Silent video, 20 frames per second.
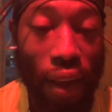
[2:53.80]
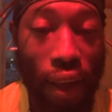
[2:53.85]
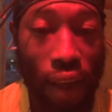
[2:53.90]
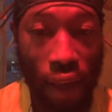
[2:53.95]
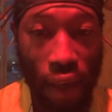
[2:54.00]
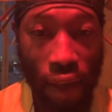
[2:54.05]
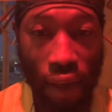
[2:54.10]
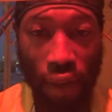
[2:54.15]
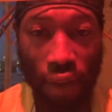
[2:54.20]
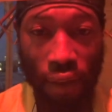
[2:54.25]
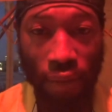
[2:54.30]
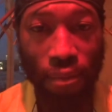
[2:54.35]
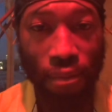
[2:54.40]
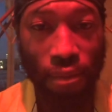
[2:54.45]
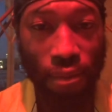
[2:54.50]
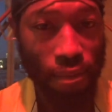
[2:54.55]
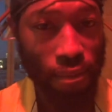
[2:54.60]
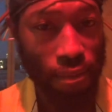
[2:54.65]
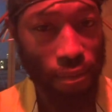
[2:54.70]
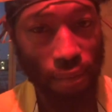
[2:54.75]

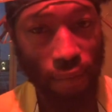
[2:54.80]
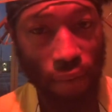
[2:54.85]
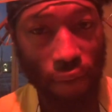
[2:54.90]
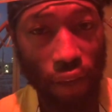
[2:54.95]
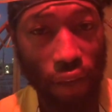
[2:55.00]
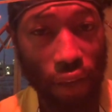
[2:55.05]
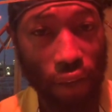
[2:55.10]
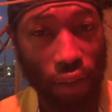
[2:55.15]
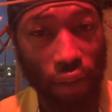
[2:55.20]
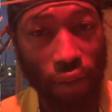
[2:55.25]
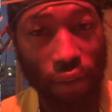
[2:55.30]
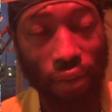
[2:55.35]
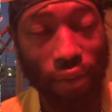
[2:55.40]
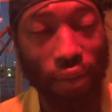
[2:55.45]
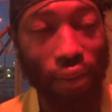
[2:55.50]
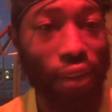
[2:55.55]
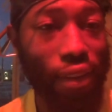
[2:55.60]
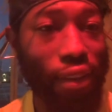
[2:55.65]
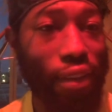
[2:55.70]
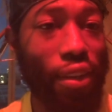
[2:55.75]
And
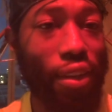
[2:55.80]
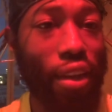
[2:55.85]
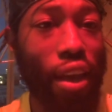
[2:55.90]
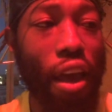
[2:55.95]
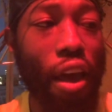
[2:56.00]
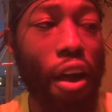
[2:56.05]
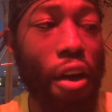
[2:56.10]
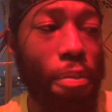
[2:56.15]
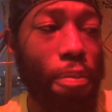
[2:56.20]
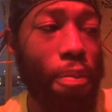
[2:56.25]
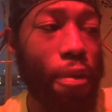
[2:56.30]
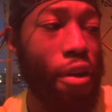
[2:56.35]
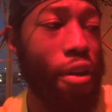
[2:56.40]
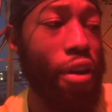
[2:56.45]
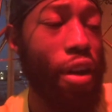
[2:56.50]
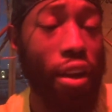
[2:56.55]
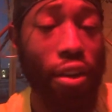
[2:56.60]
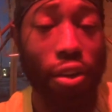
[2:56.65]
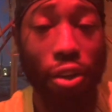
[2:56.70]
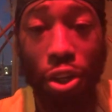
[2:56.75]
to help
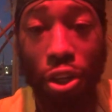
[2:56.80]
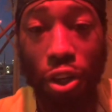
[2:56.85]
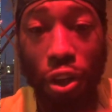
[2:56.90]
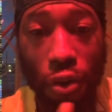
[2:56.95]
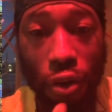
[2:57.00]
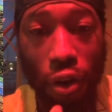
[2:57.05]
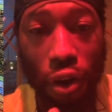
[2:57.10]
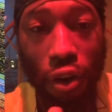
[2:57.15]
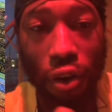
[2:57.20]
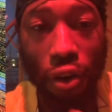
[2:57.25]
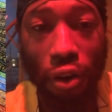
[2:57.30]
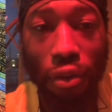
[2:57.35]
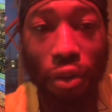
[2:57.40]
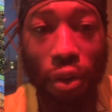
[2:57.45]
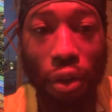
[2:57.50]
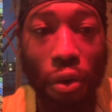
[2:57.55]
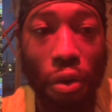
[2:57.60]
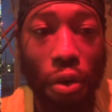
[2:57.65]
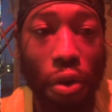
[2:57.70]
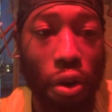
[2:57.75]
her and show her
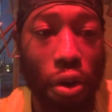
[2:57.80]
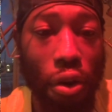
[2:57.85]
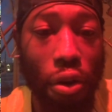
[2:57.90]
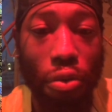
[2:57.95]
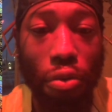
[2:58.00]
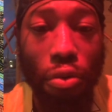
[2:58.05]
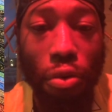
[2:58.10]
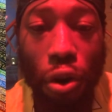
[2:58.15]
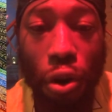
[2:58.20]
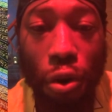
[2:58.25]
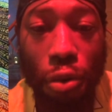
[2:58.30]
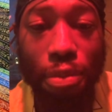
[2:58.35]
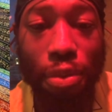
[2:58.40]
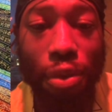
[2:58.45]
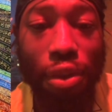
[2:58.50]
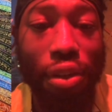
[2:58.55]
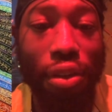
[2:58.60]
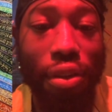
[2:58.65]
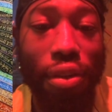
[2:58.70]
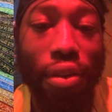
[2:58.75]
the quote-unquote
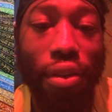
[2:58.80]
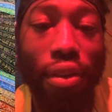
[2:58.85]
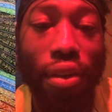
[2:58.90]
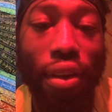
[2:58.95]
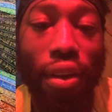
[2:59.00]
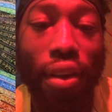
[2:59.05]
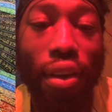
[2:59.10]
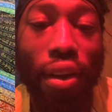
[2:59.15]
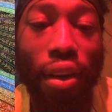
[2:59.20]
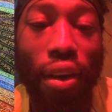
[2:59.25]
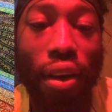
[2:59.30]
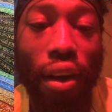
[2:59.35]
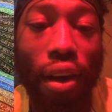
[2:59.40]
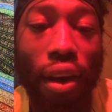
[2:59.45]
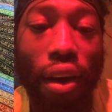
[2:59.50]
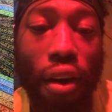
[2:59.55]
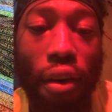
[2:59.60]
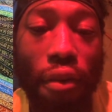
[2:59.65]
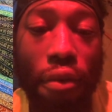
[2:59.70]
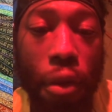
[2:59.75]
ropes
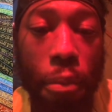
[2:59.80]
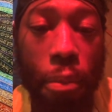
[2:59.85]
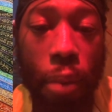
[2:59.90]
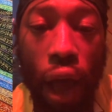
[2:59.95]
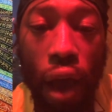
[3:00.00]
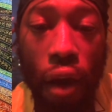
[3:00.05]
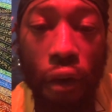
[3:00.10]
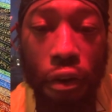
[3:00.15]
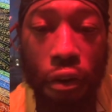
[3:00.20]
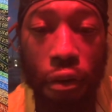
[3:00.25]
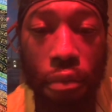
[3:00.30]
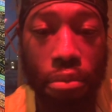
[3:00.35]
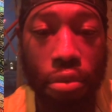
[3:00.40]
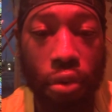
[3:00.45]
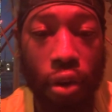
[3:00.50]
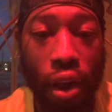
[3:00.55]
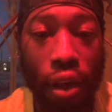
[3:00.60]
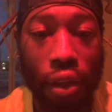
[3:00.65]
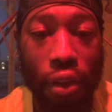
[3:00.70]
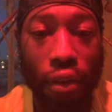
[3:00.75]
of the power of
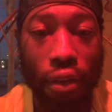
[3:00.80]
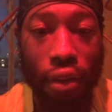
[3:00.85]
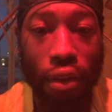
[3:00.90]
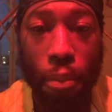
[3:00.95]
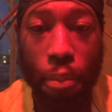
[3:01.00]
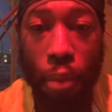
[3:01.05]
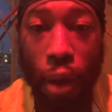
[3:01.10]
breath to